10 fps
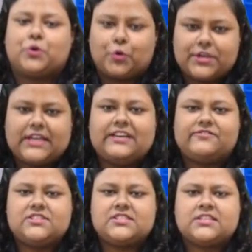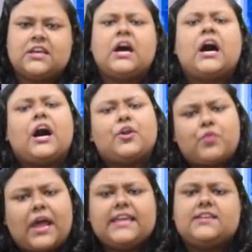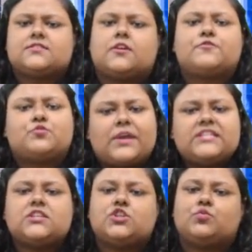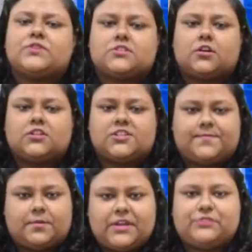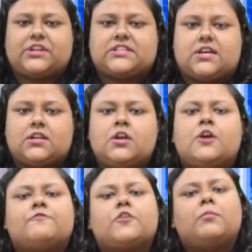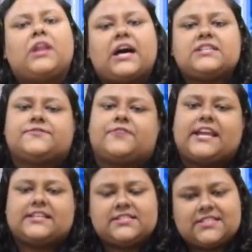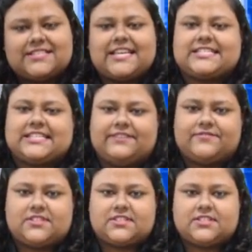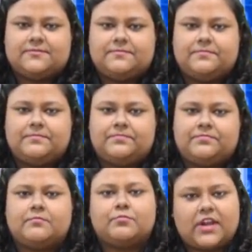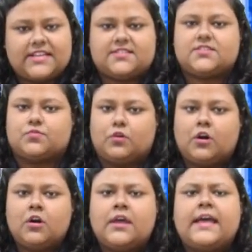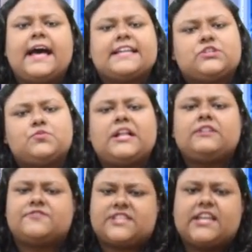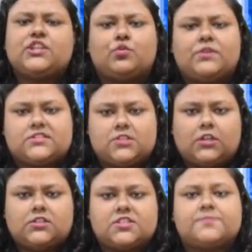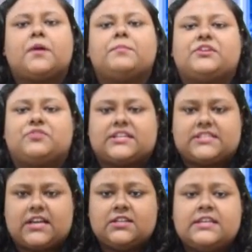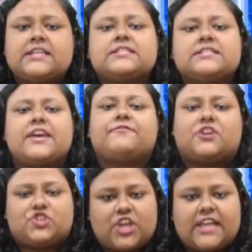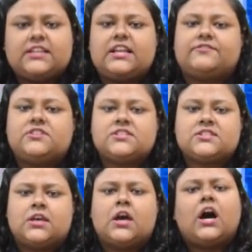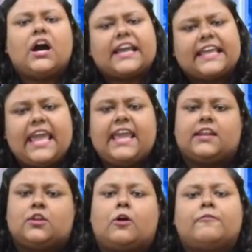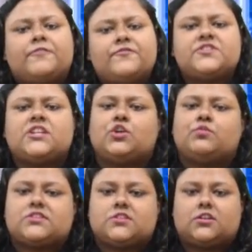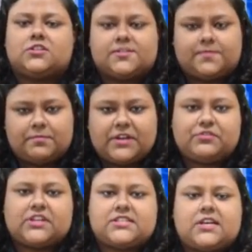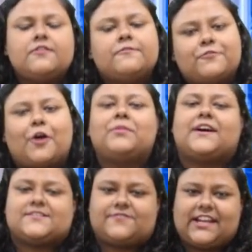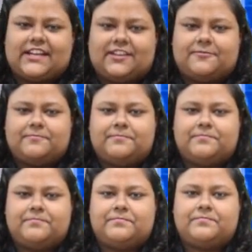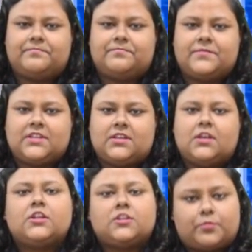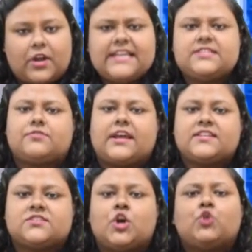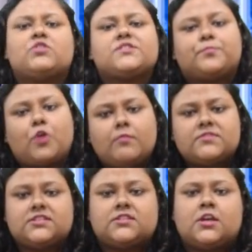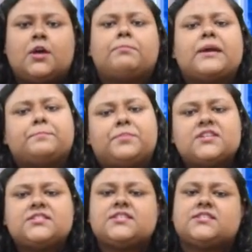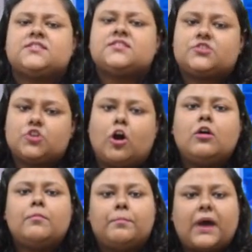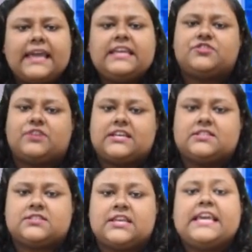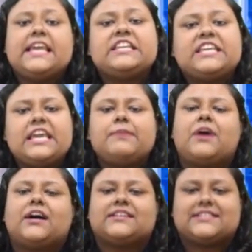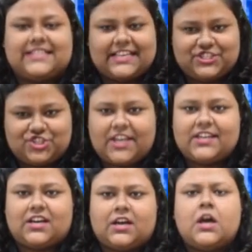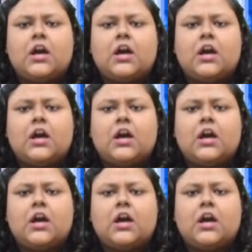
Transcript: Korea levels, a rise of $20 per metric ton from last Friday's assessed levels. Prices were at $1,210 per metric ton, CFR China levels, a gain of $15 per metric ton from last Friday. The price rise was prompted by persistent strong buying trends in key markets like China,